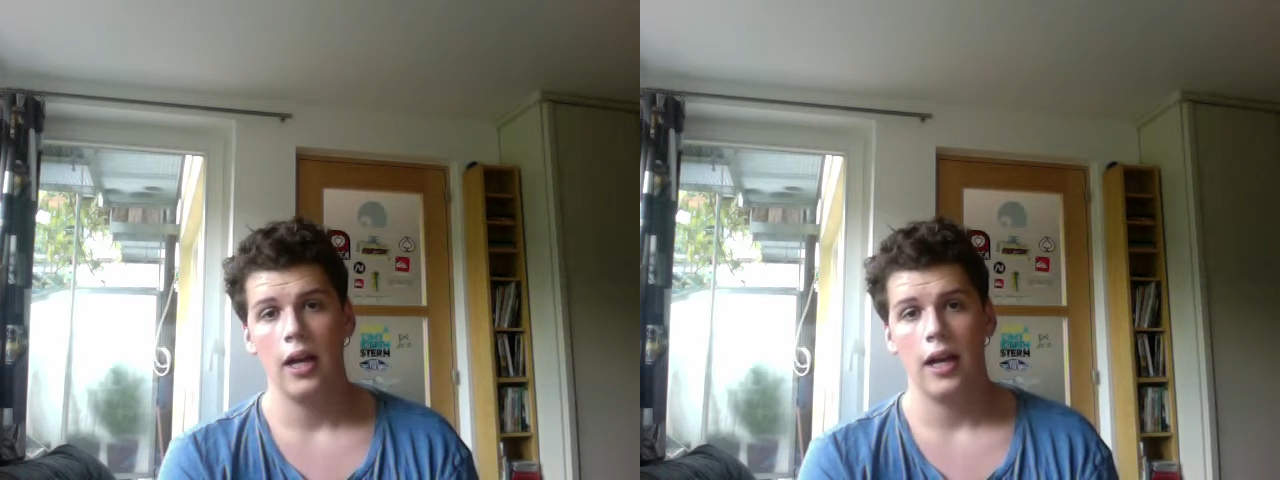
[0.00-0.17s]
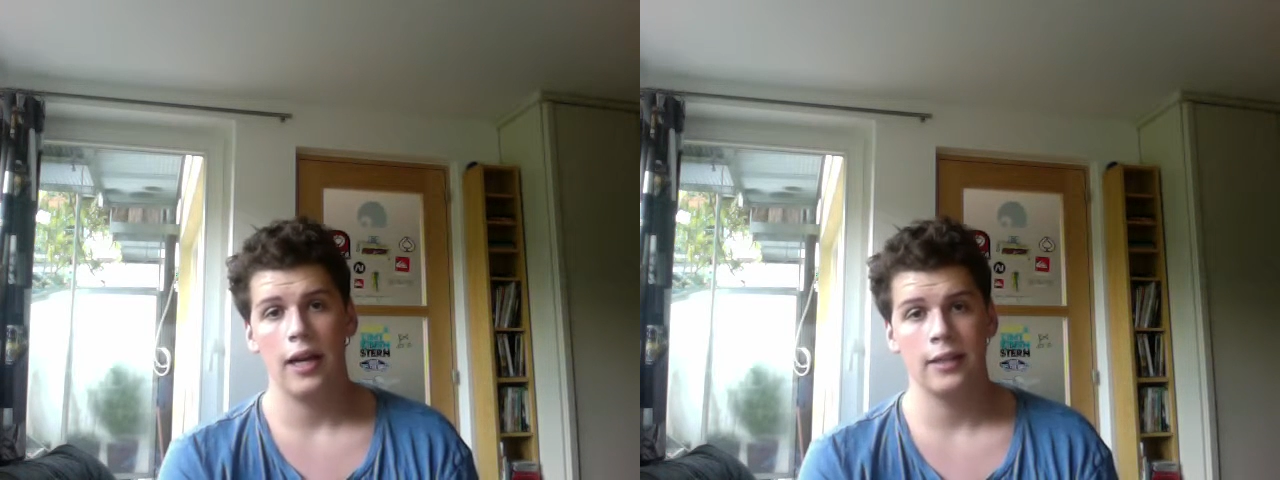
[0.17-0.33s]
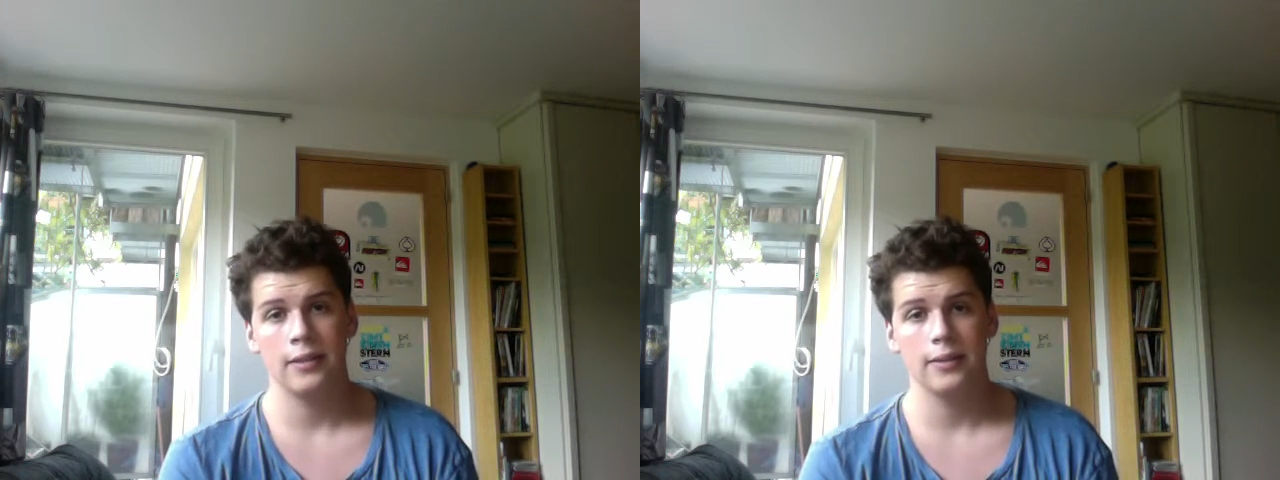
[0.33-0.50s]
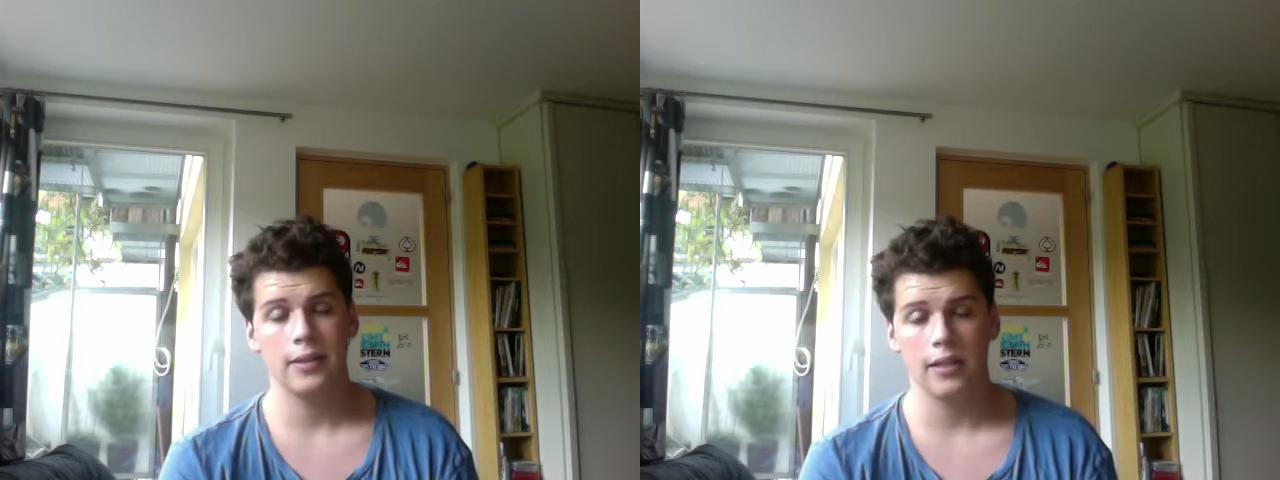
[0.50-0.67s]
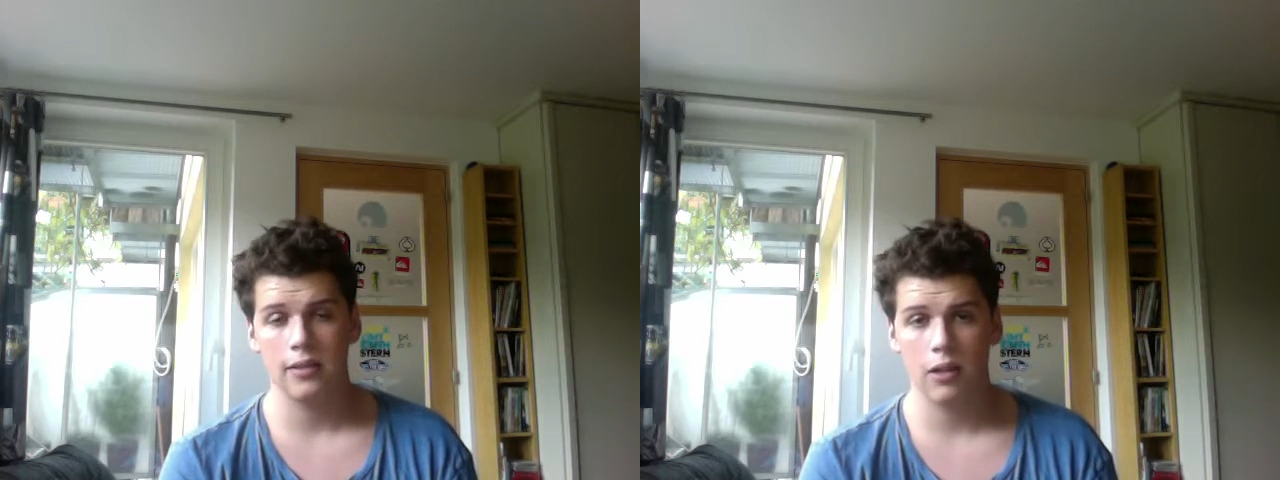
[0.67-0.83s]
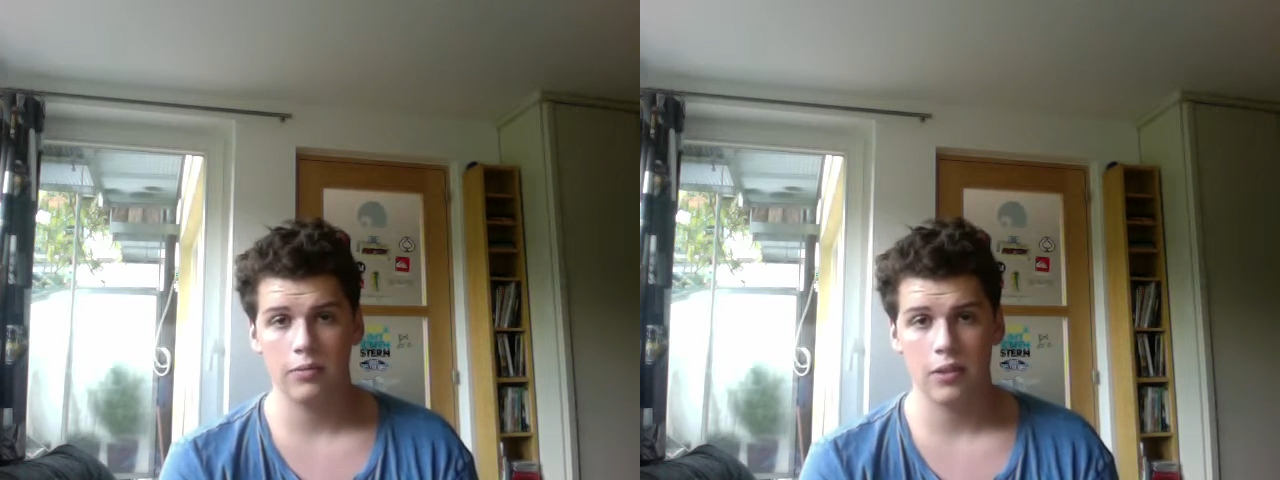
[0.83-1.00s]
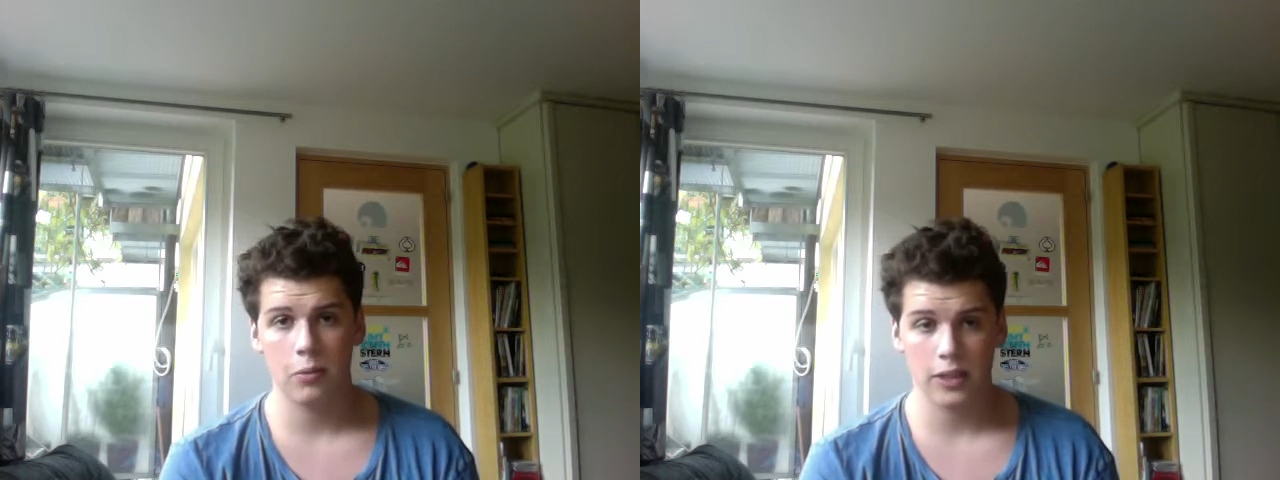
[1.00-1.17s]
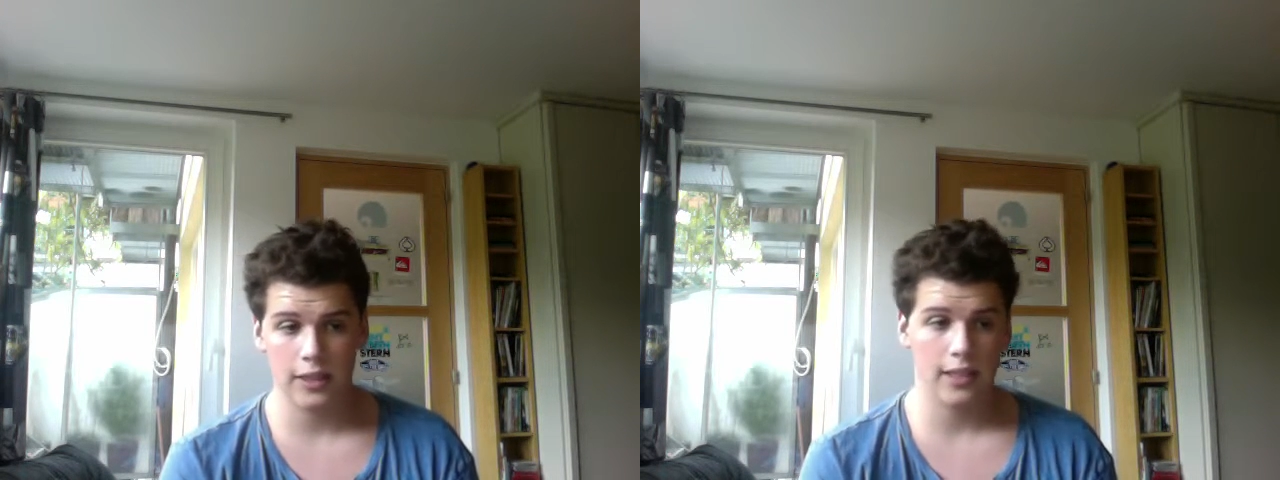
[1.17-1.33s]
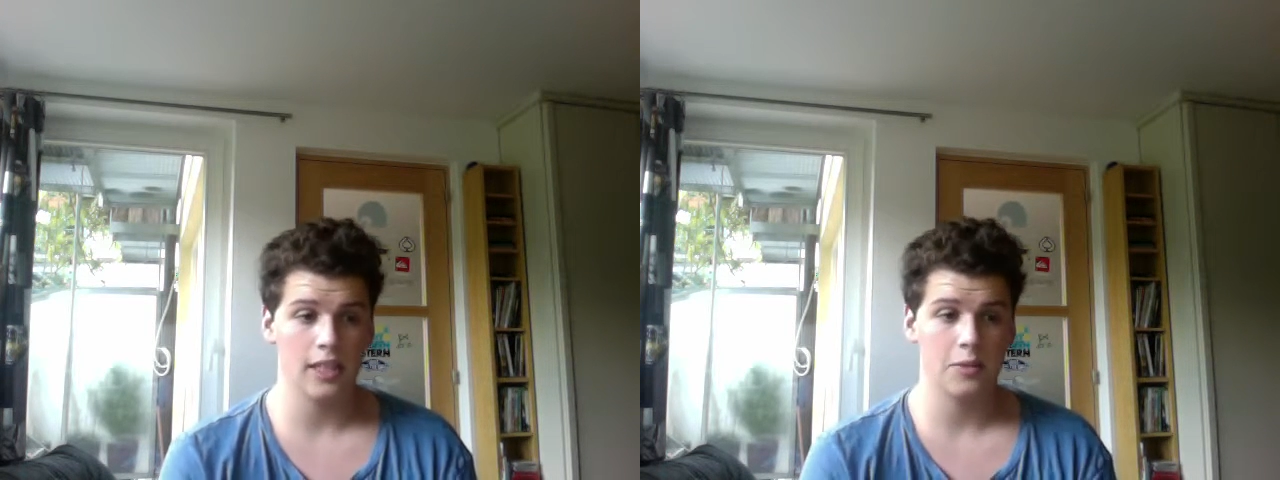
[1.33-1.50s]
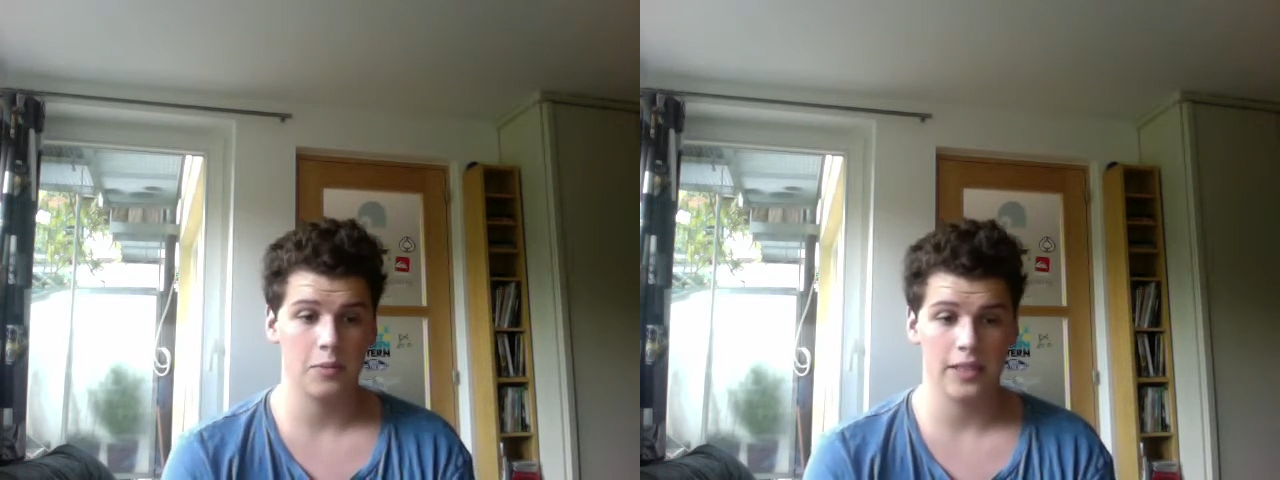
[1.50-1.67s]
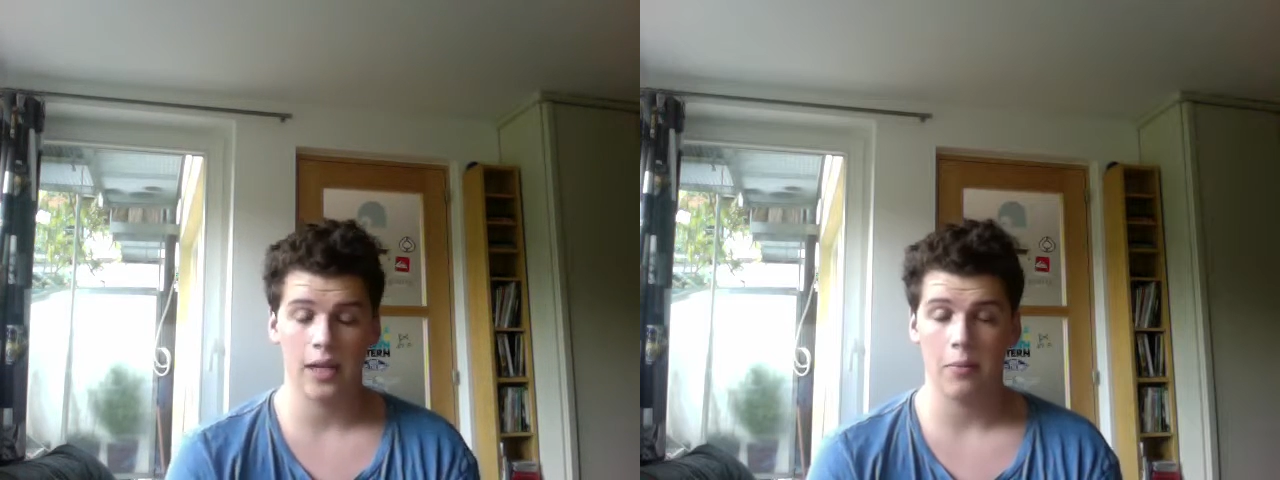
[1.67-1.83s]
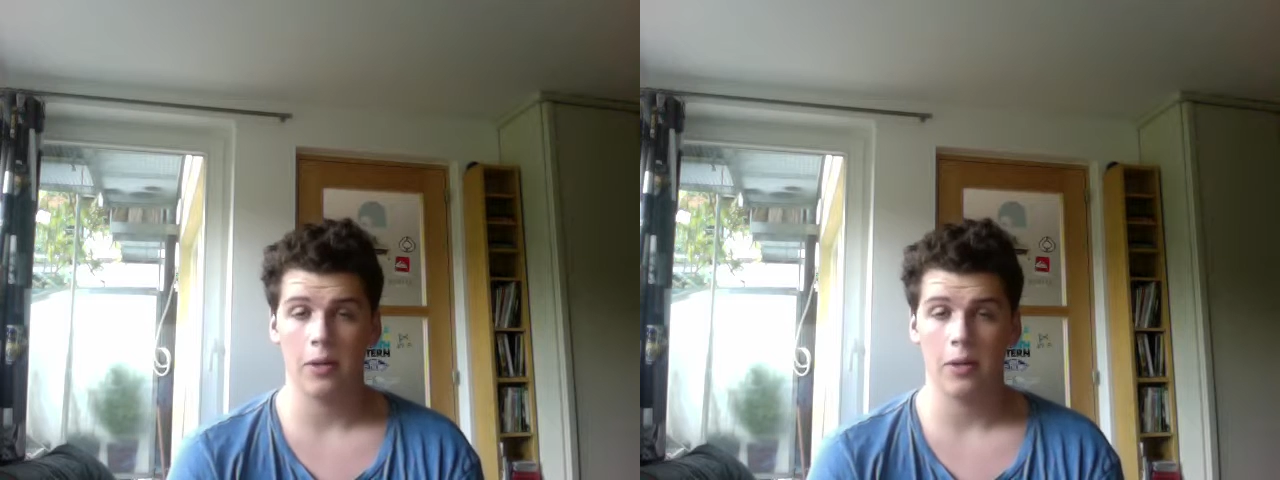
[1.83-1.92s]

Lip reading: And let's hope that was his last mistake,